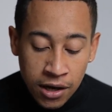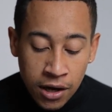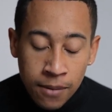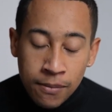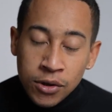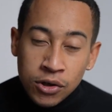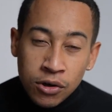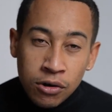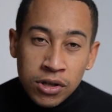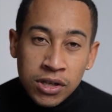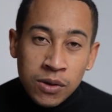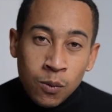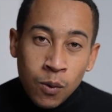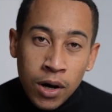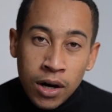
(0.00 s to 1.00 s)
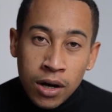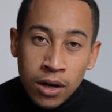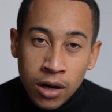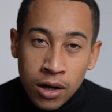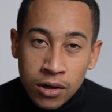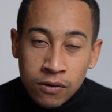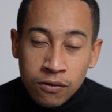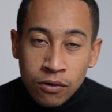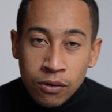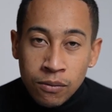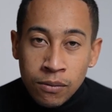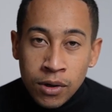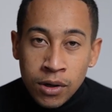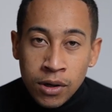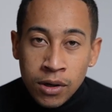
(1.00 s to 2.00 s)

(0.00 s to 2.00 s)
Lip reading: a majority white classroom